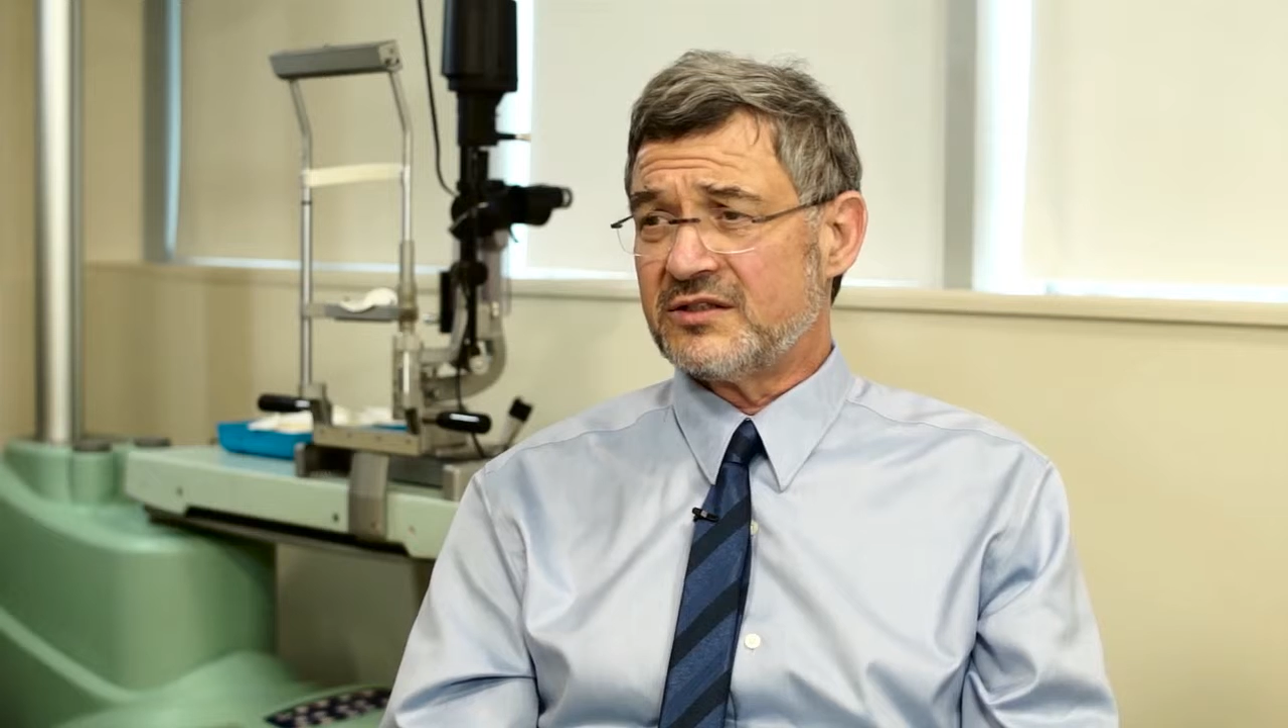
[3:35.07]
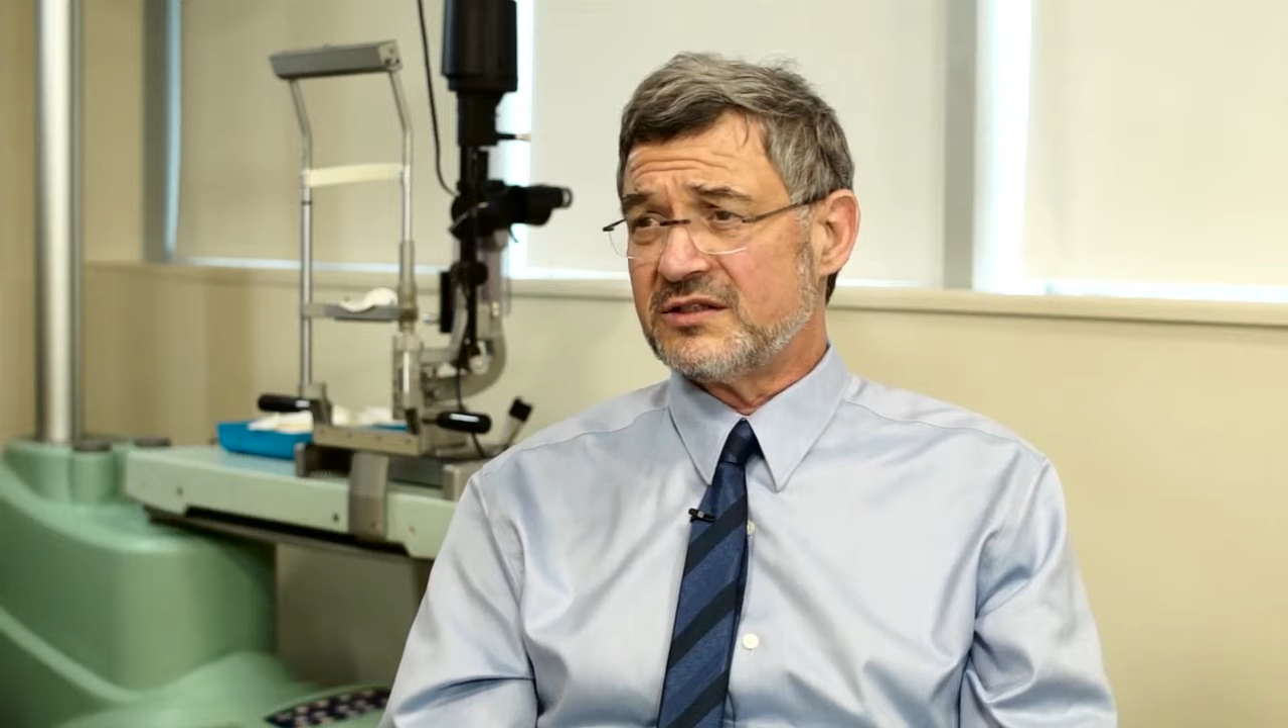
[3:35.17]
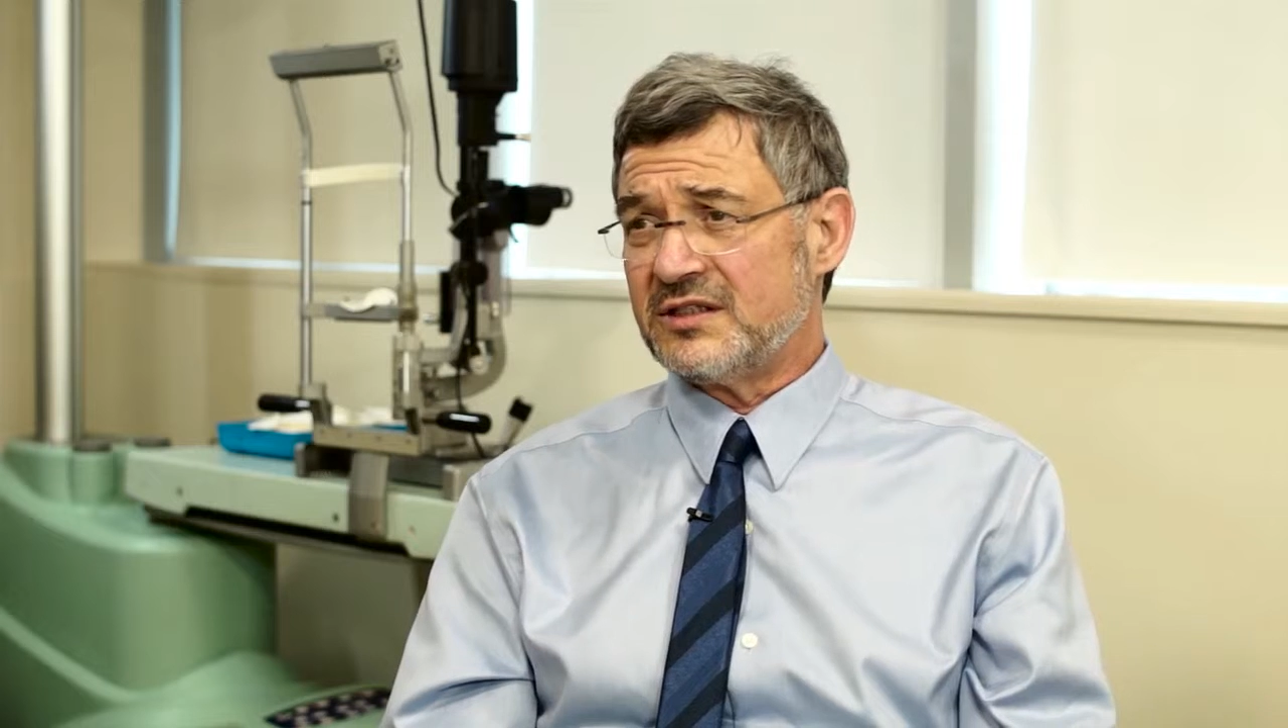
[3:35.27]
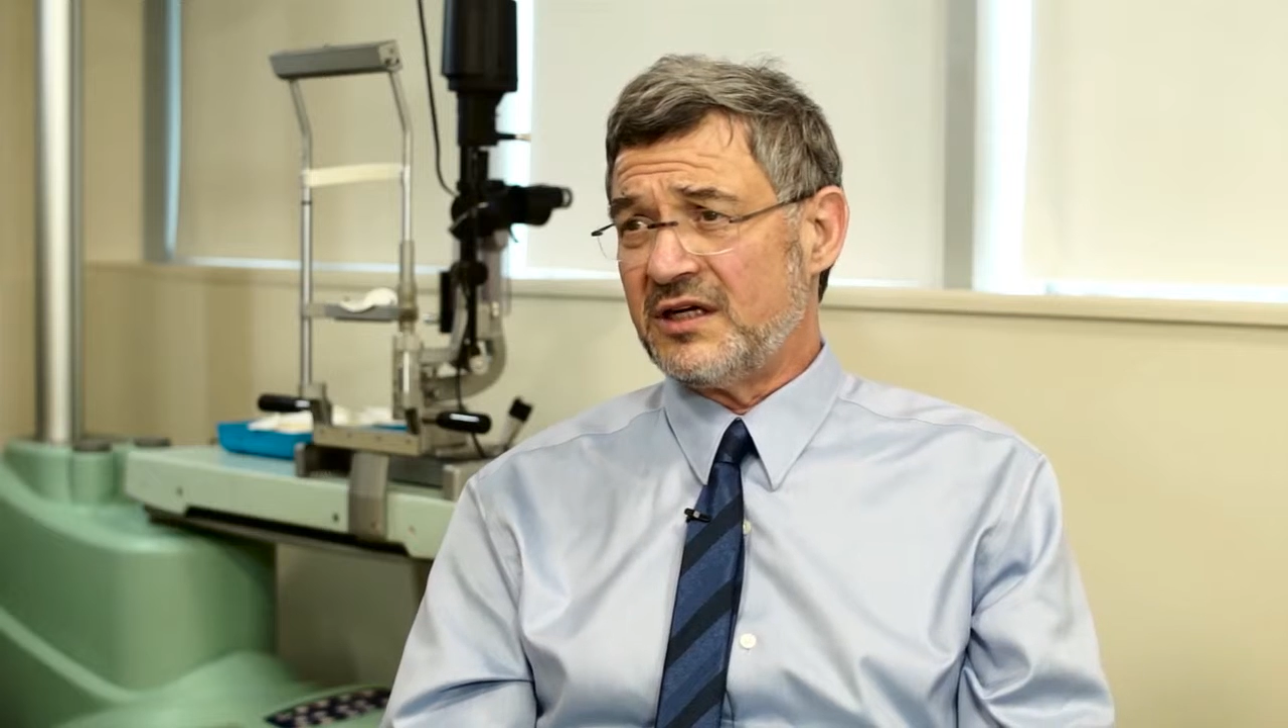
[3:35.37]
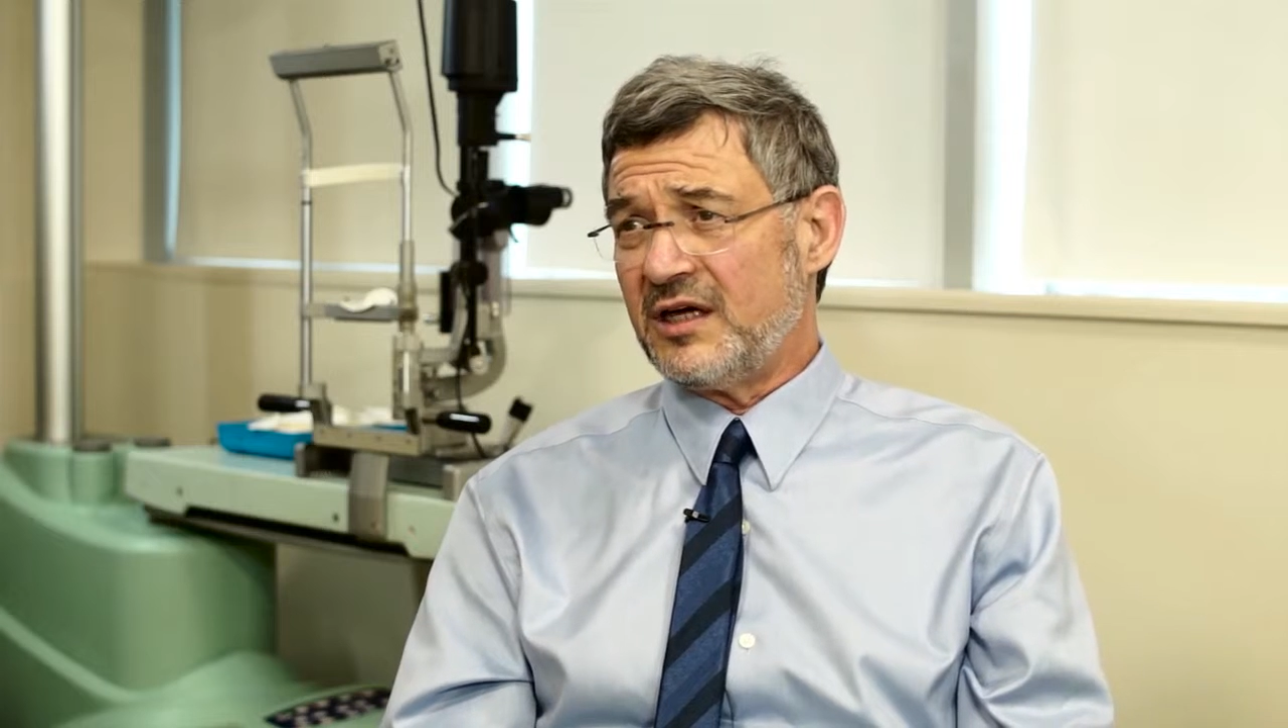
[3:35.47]

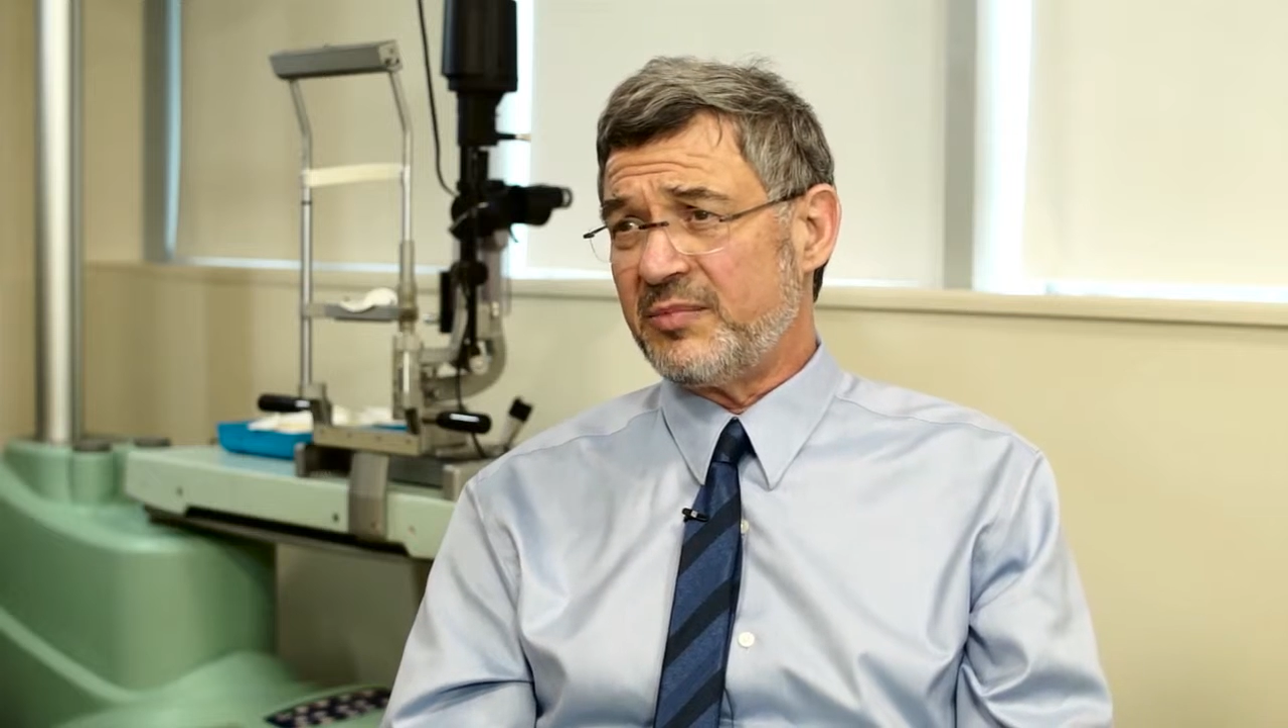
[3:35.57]
the